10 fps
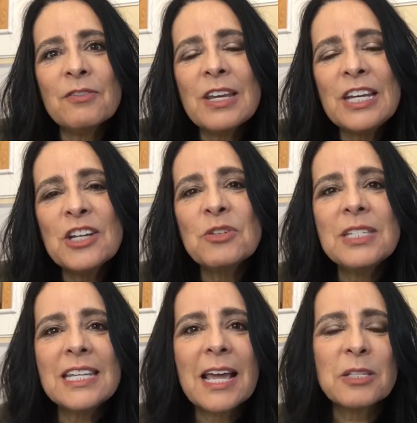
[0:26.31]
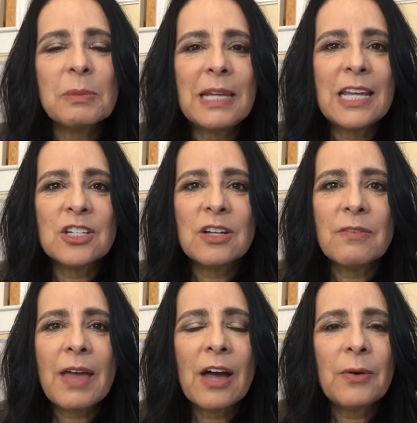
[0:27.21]
interesting explanation
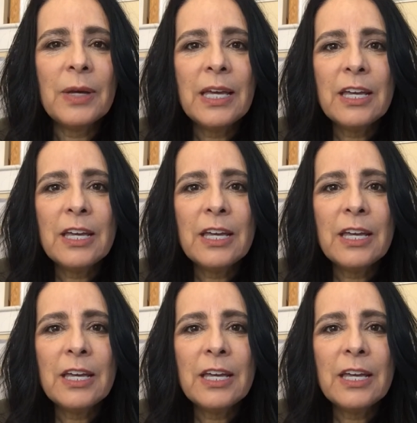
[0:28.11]
of how